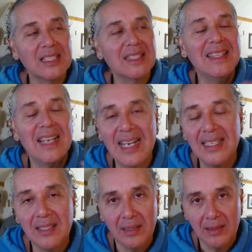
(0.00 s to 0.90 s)

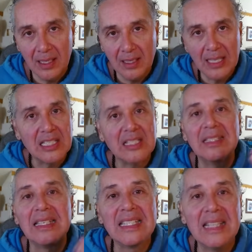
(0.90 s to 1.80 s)
not
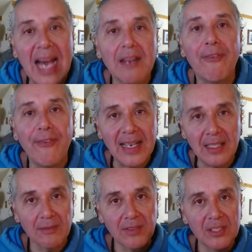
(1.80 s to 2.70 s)

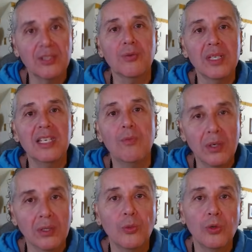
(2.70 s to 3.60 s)
effective. This 3D
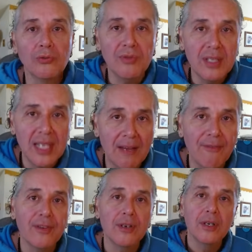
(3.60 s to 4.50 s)
world will
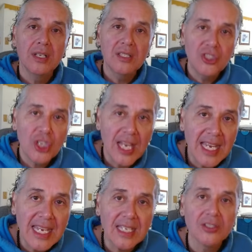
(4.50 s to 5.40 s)
never
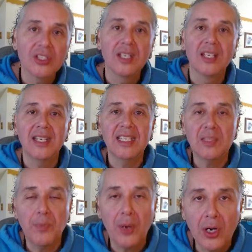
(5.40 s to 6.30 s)
change.
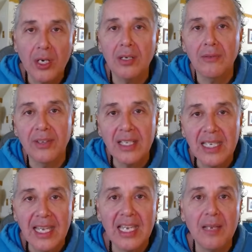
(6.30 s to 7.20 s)
It's part of a
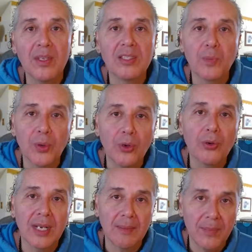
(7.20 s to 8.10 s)
game that's
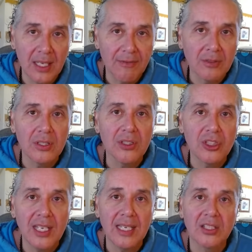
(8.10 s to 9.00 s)
programmed never to
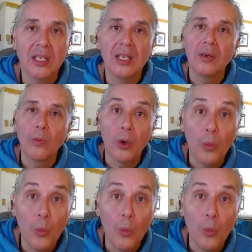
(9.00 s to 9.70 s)
change. What